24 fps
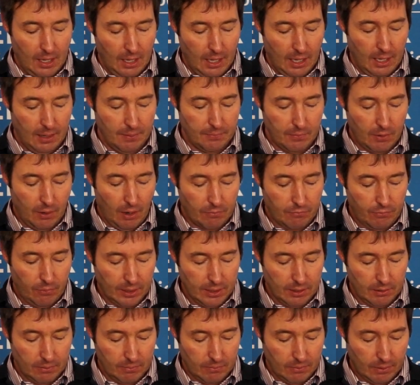
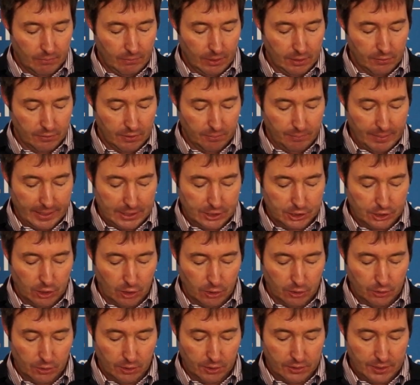One of the
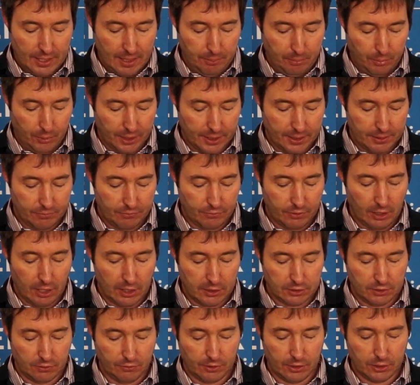best-known contemporary
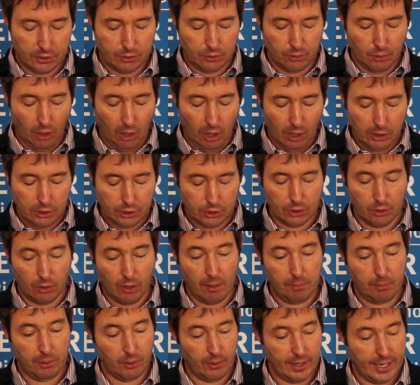philosophers who also
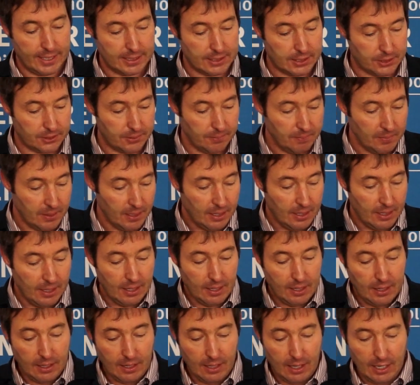operates
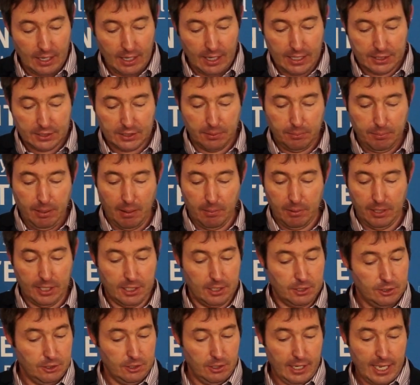as a public
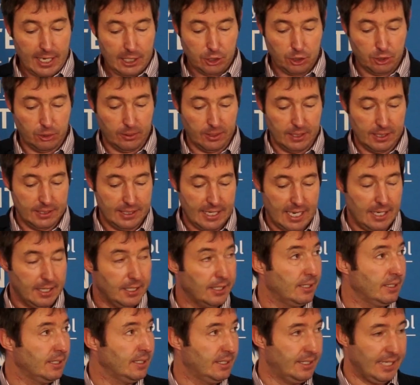intellectual,
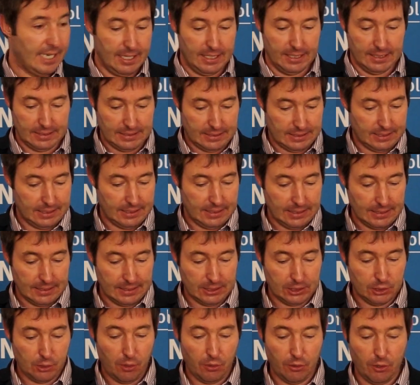Dennett,
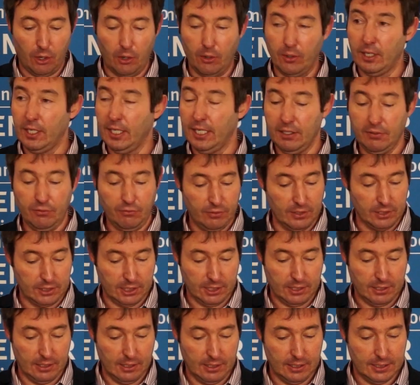is thoroughly
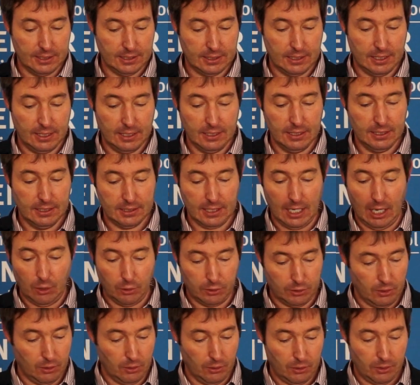physicalist in his
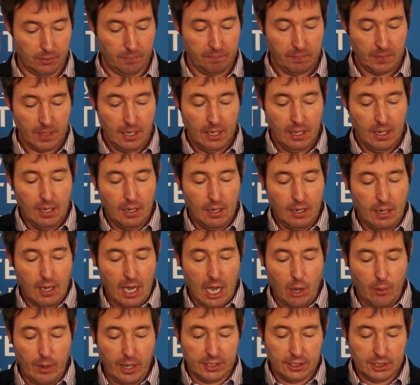outlook.
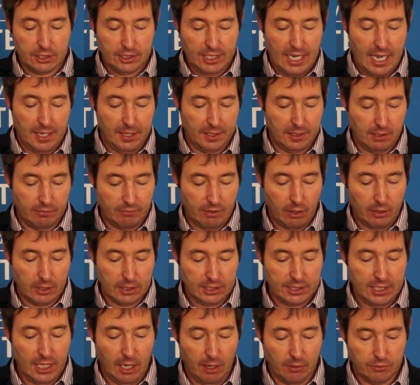Our understanding of
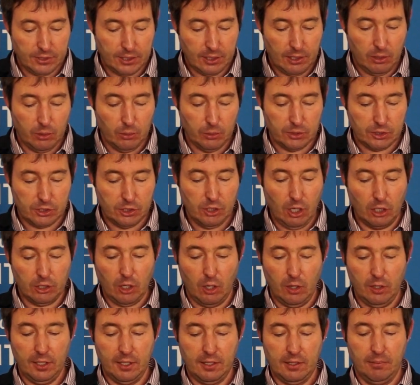ourselves includes not
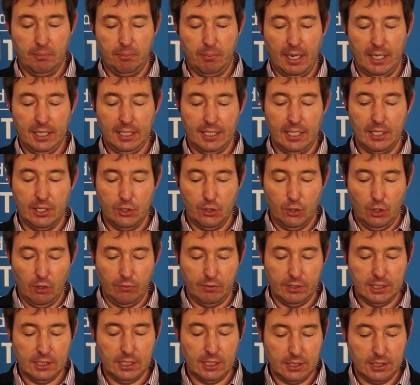only the body and nervous